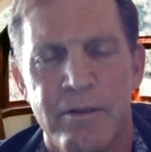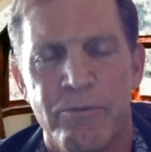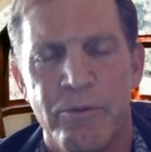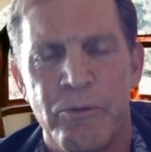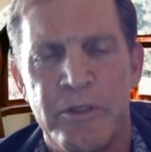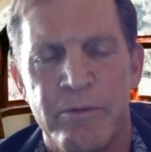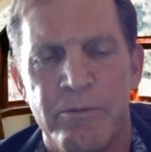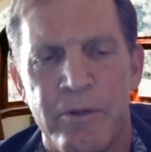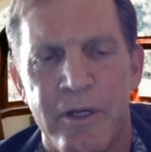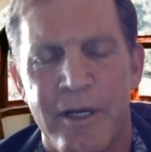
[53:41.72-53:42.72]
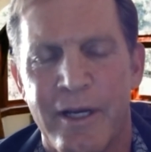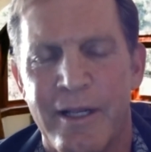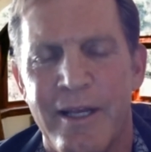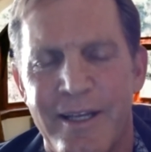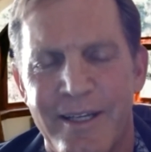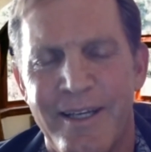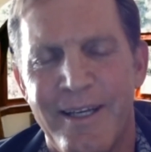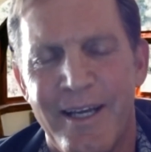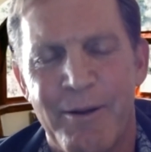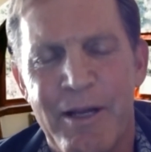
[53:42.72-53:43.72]
I'm
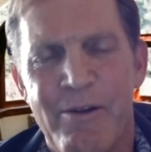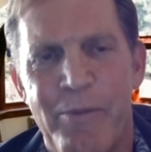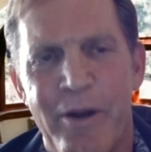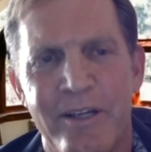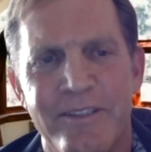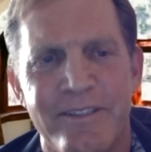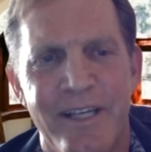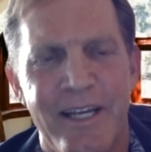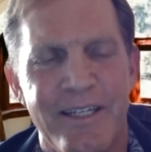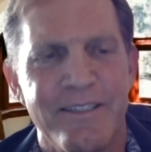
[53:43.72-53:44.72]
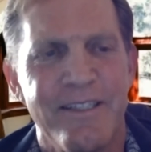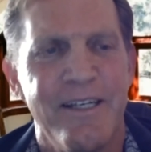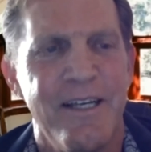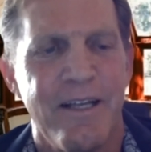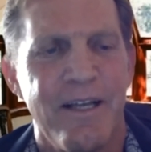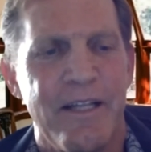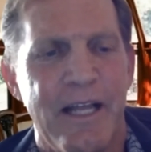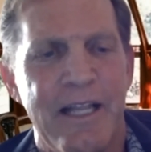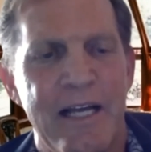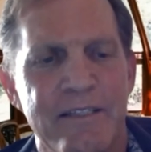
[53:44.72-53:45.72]
kind of embarrassed to say, because on
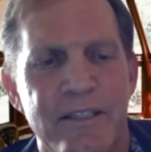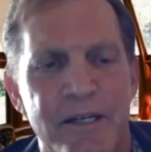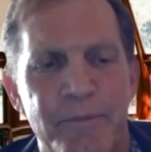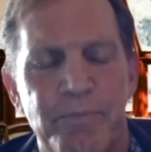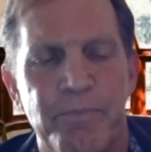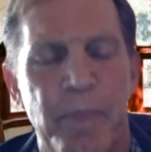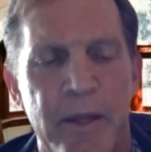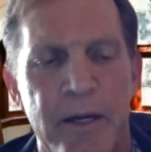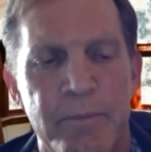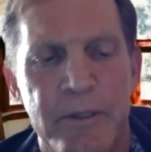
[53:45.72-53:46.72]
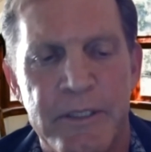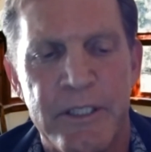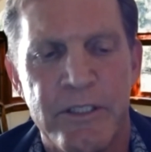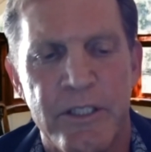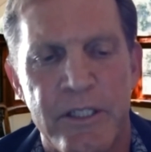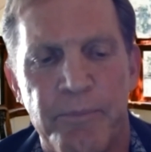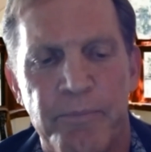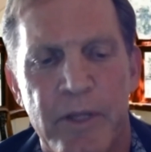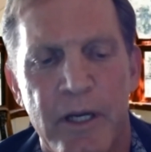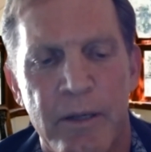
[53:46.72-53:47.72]
that last addition,
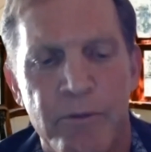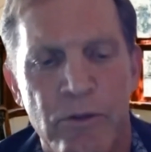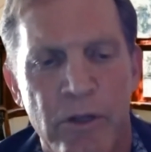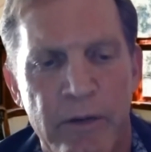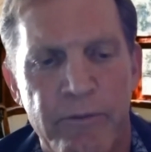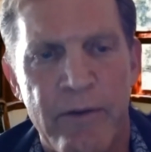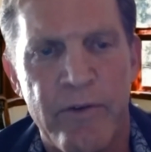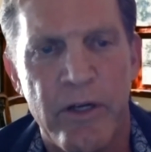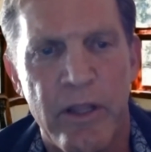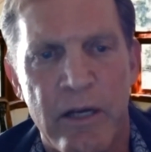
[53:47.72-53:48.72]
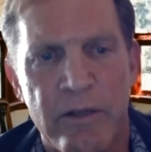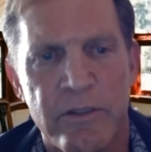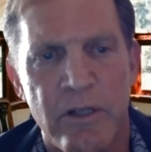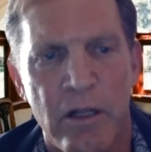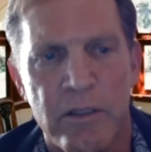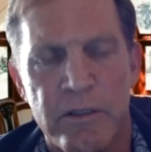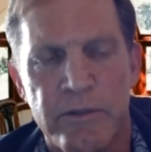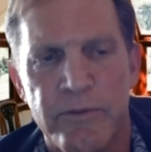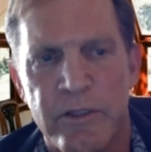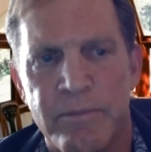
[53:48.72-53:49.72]
it was only like $500,000
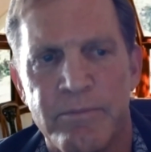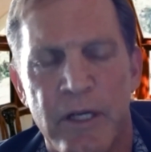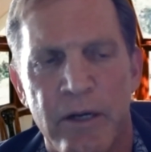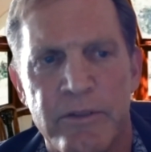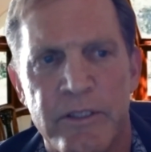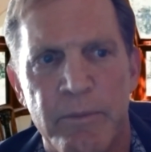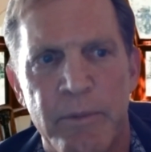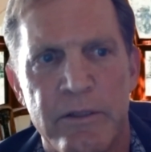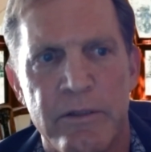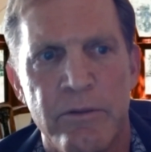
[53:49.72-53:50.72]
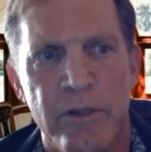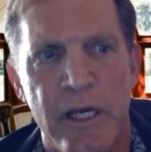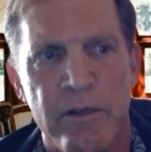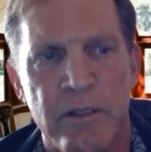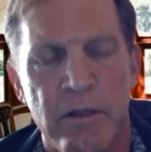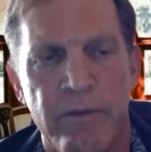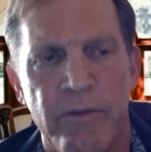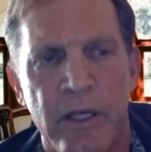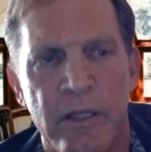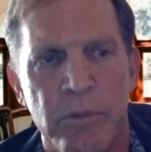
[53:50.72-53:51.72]
for, I would say, about 2,000 of
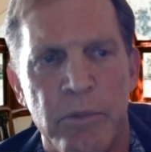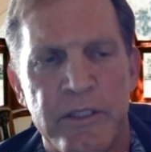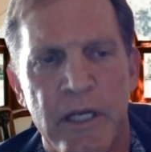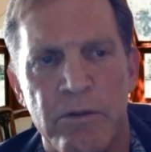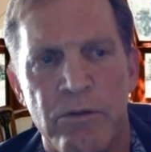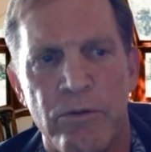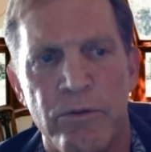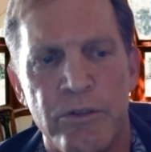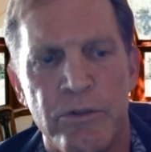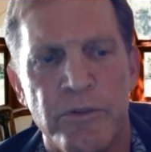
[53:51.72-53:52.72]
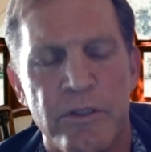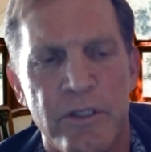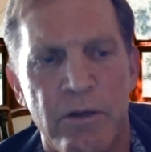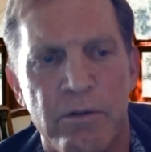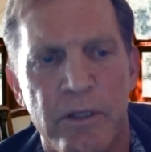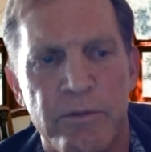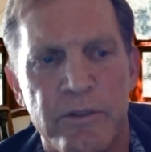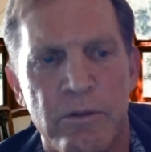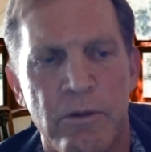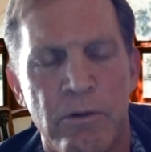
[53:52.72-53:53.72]
living and plus the outdoor rooms, and so it
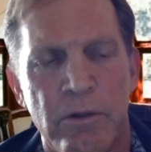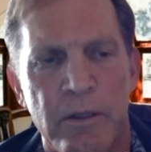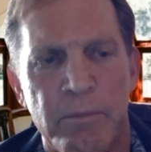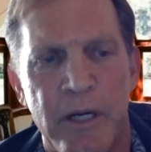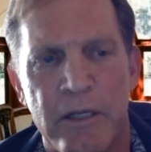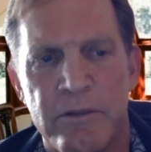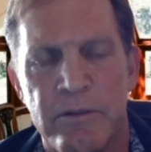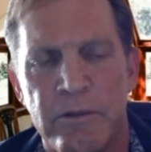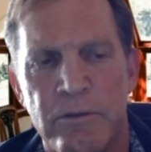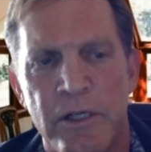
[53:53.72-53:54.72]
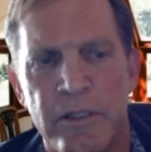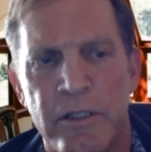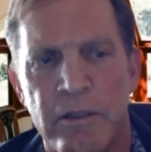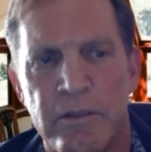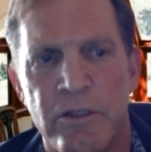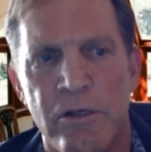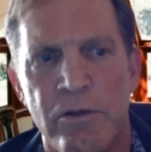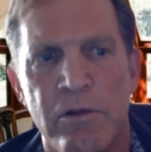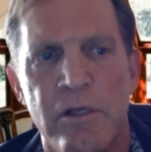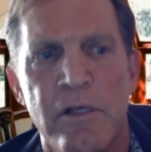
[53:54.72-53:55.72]
was only about 200 or so